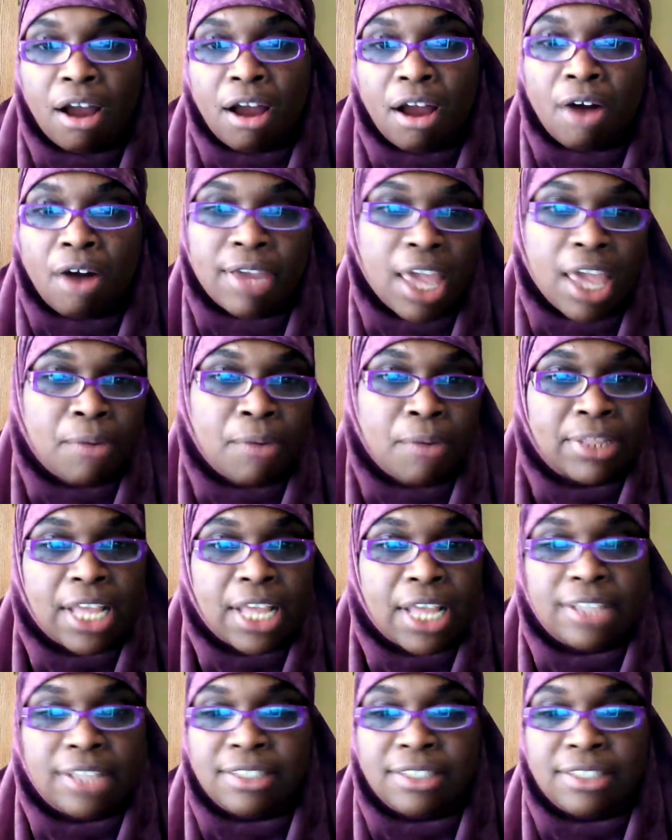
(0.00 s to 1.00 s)
Okay,
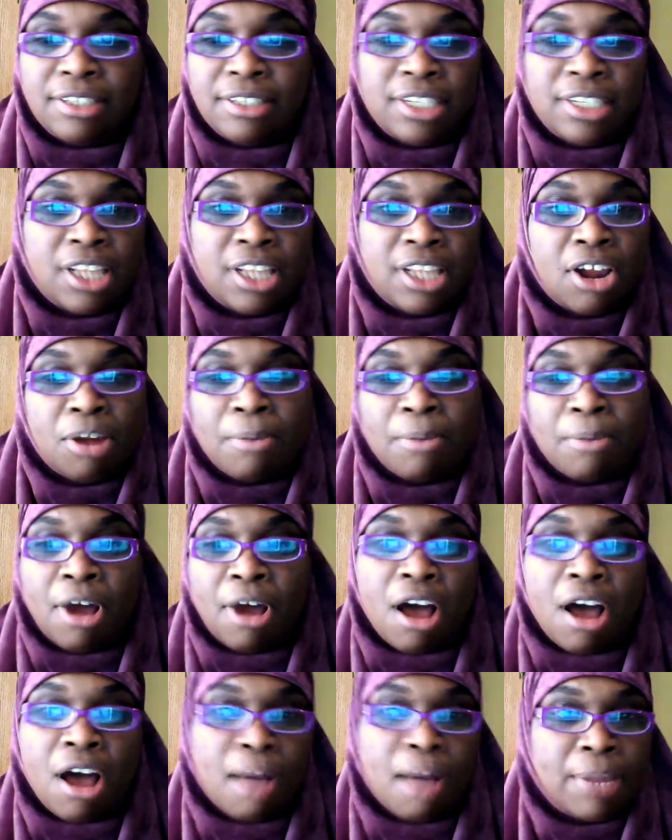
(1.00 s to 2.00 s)
without Sister Clara
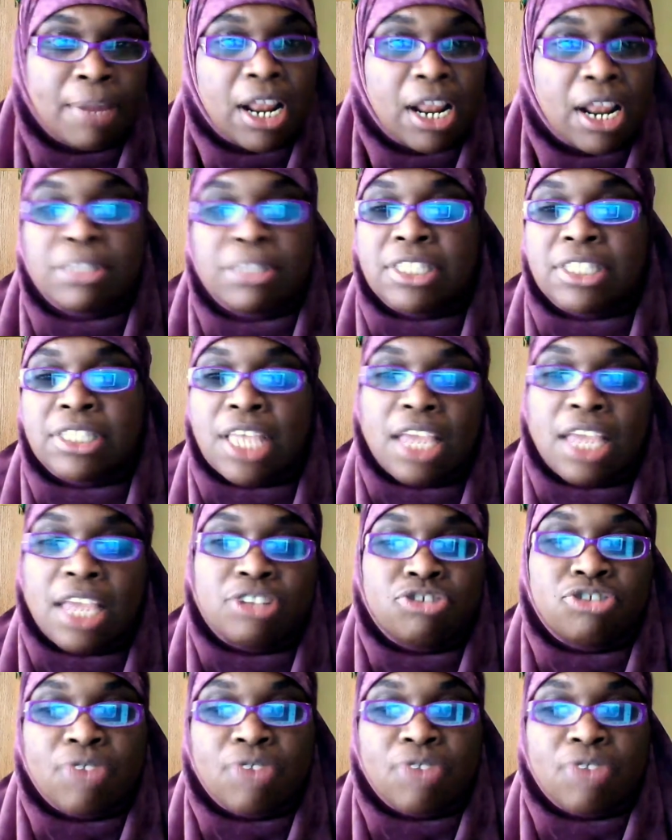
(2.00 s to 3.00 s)
Muhammad. I'm gonna say it
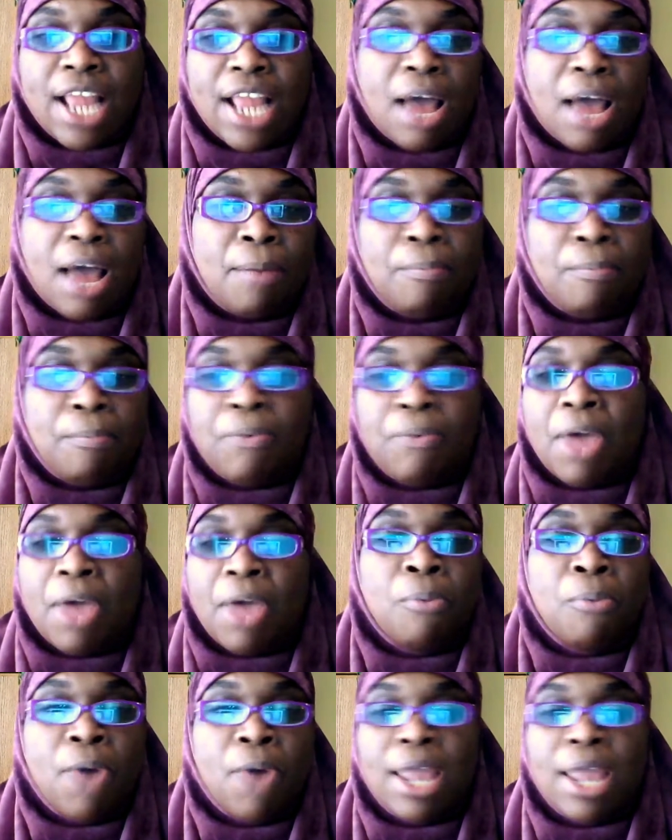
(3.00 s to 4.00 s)
straight out,
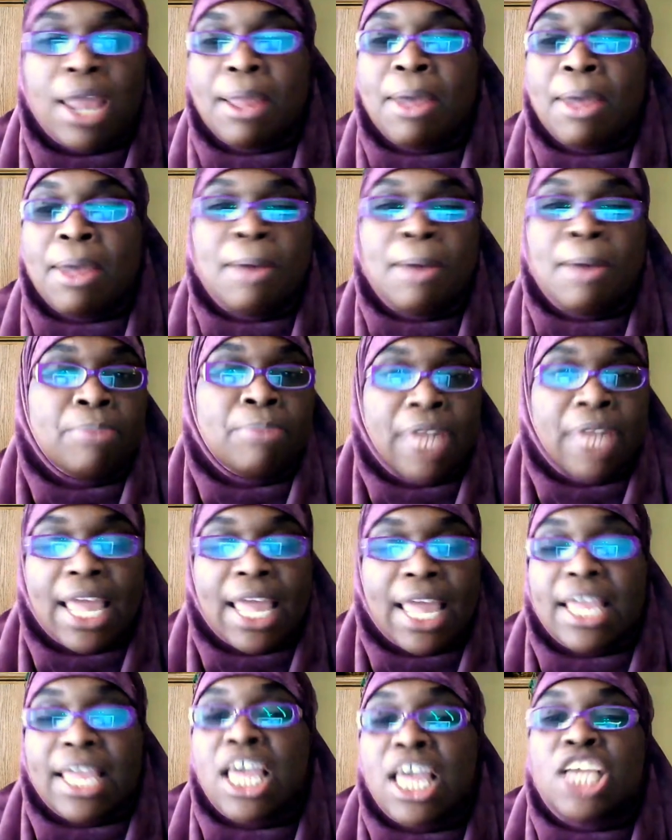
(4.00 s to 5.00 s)
point
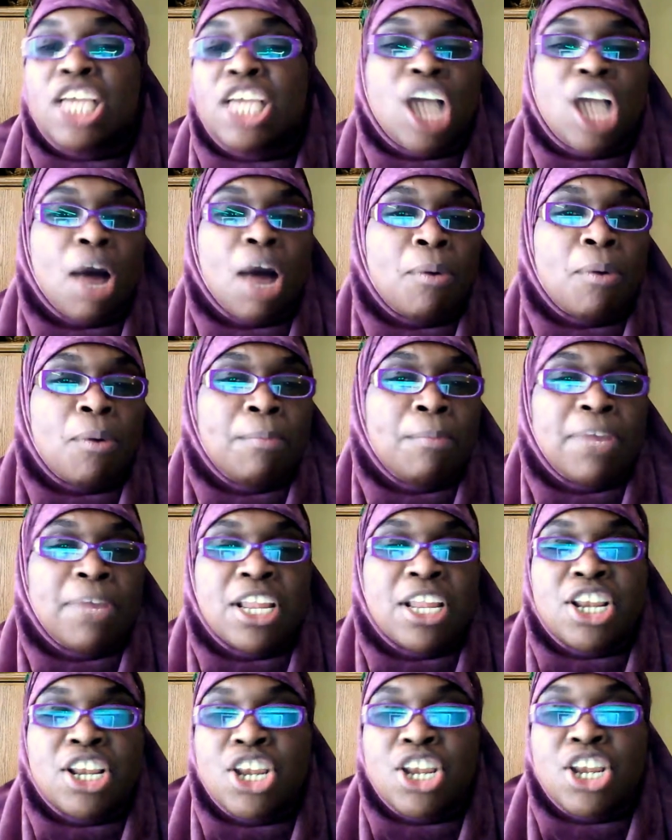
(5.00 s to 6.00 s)
blank. Y'all would
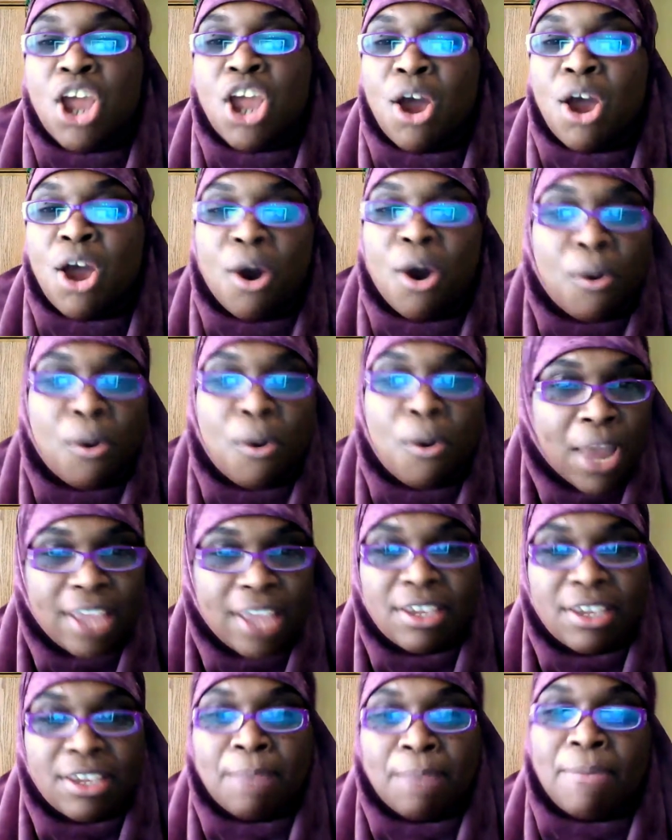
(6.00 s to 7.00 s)
be nowhere.
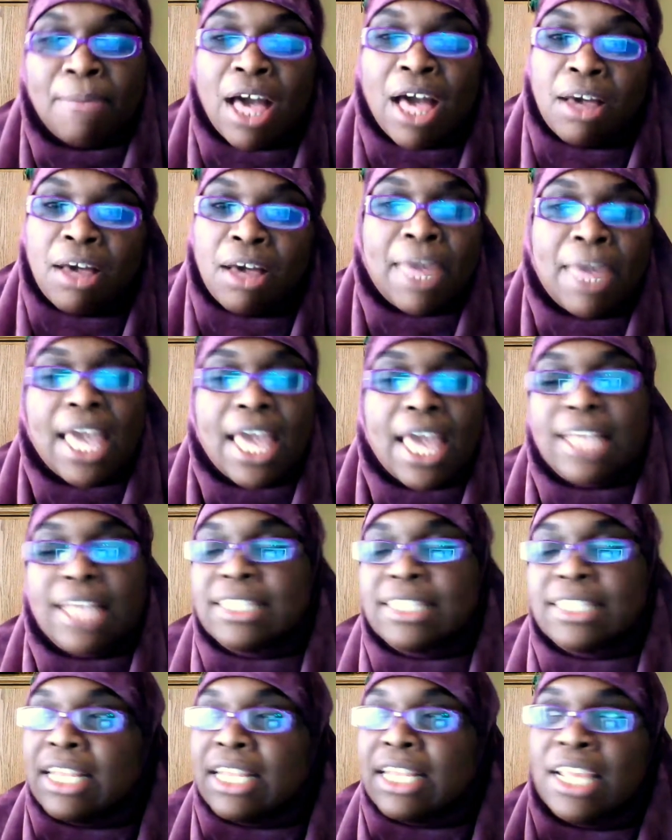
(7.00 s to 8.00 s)
You can Malcolm X
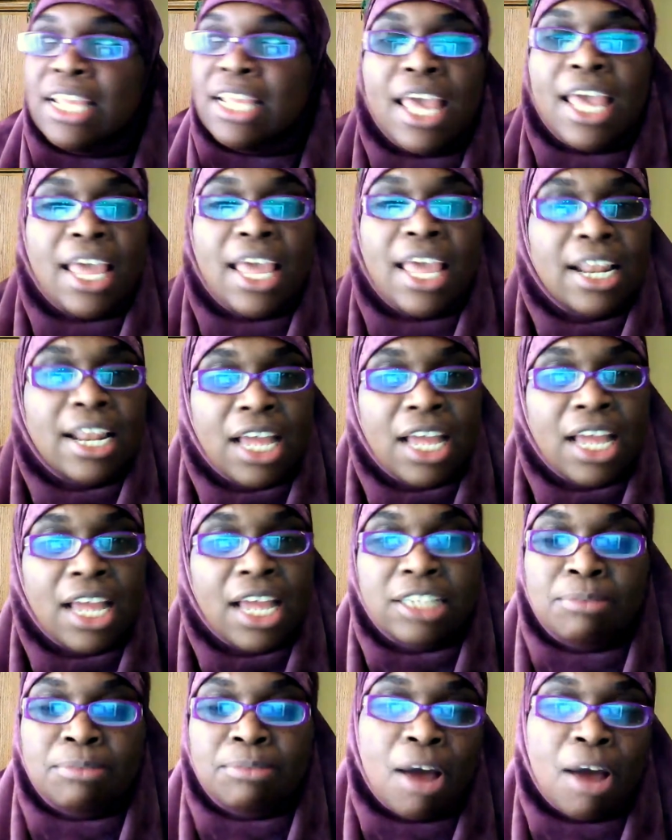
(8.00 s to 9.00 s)
and
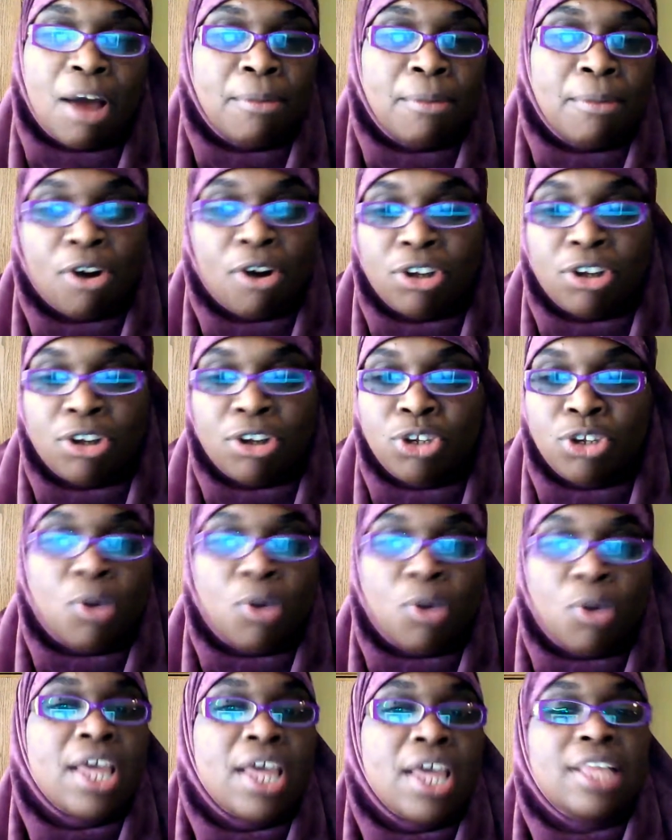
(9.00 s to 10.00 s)
Elijah Muhammad all you
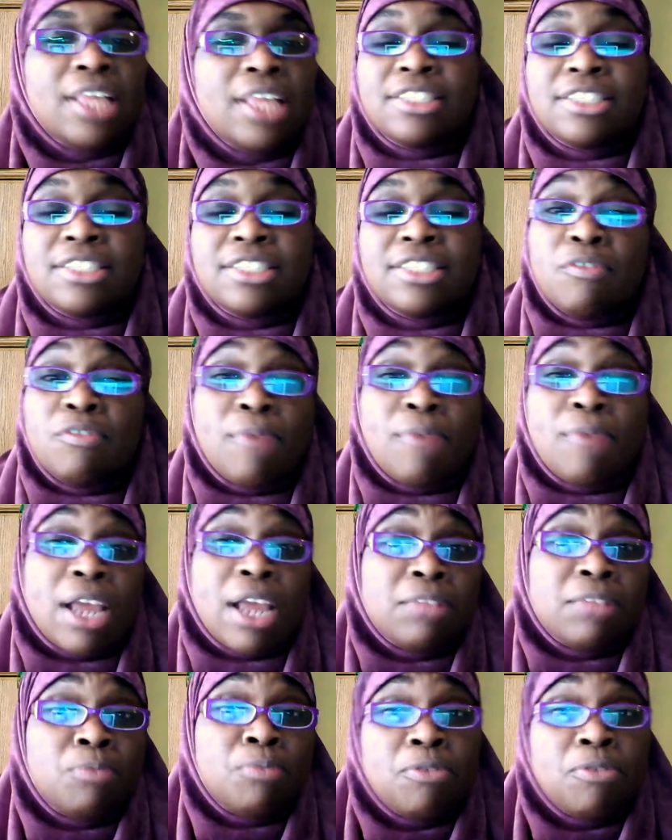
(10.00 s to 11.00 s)
want. The civil
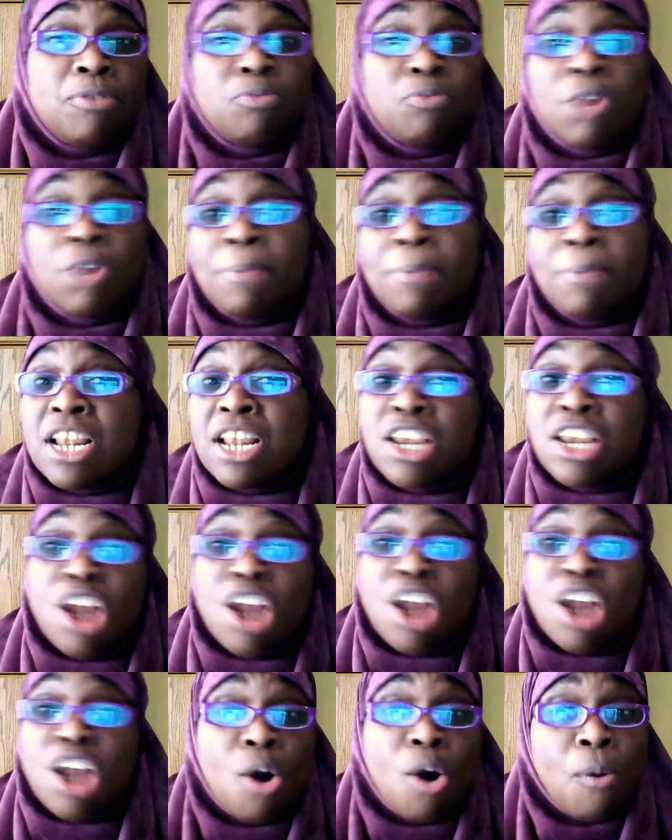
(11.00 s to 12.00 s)
rights movement would have been
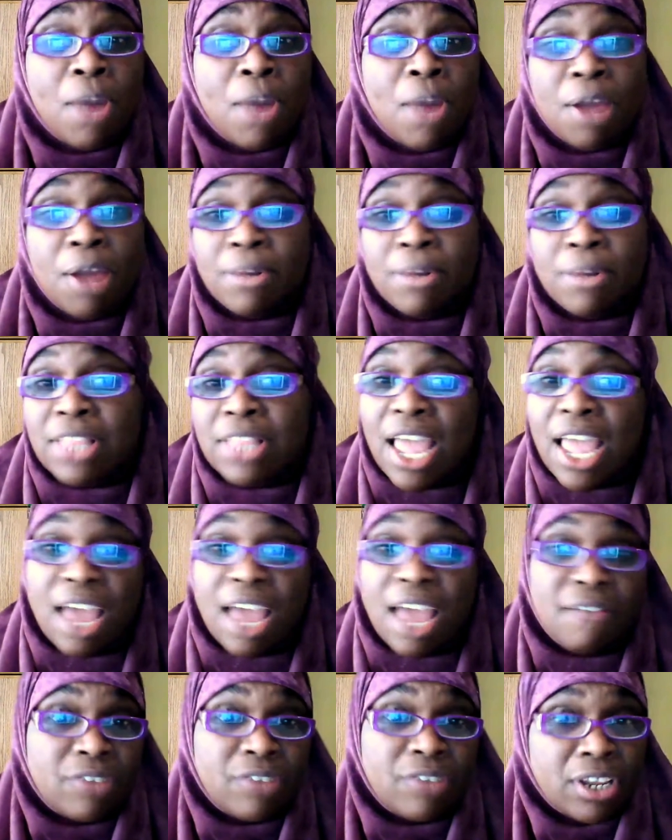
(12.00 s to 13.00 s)
nowhere without
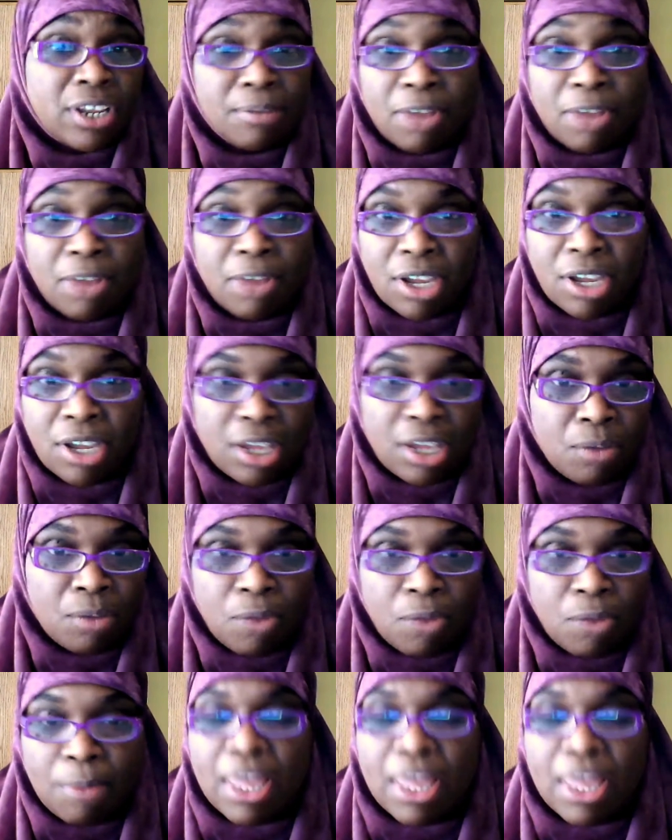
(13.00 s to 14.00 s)
African American
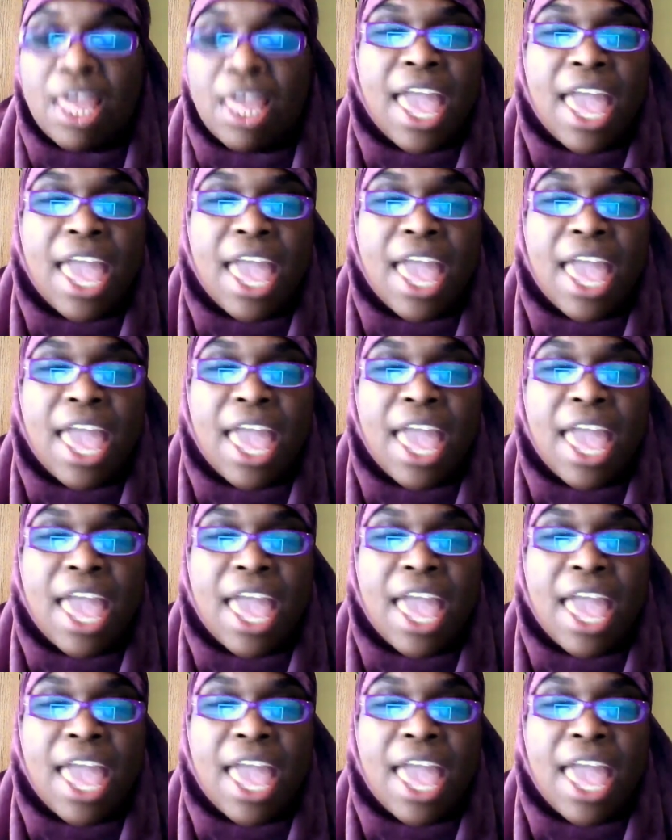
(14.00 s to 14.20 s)
women.